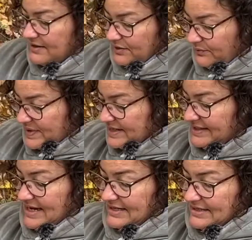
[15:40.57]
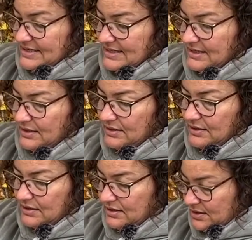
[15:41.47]
the reason
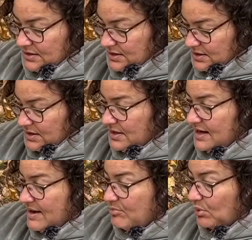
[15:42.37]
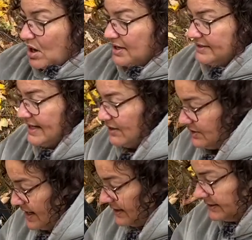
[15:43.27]
I brought a tarot deck